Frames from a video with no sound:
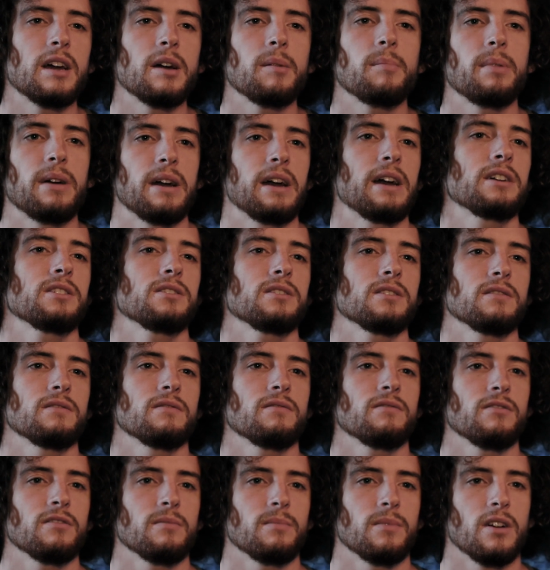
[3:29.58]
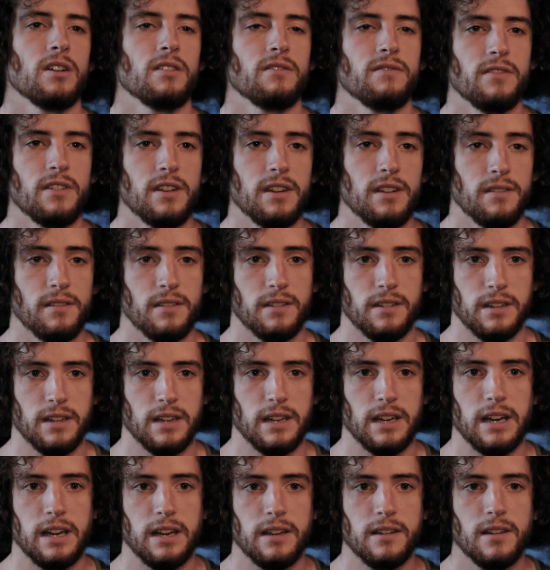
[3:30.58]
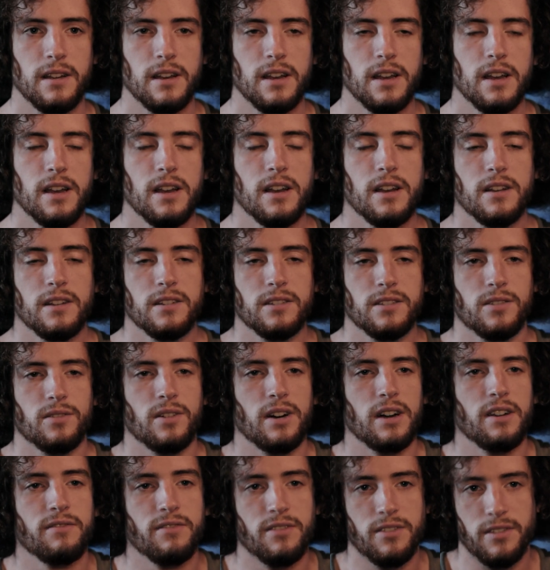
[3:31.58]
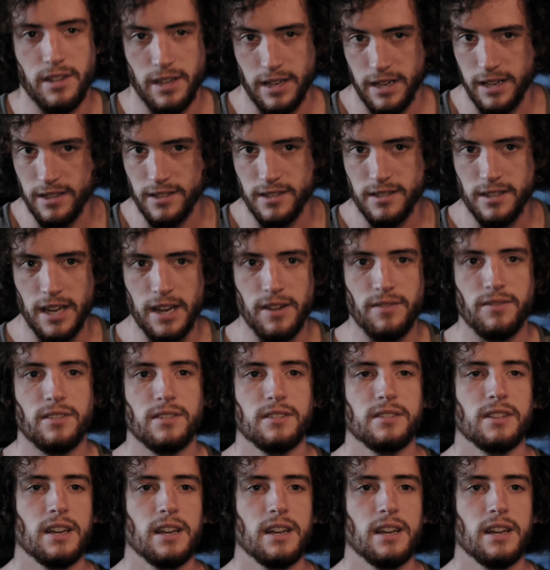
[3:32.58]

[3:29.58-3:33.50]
that passion from our faith in God. So I feel like it's safe to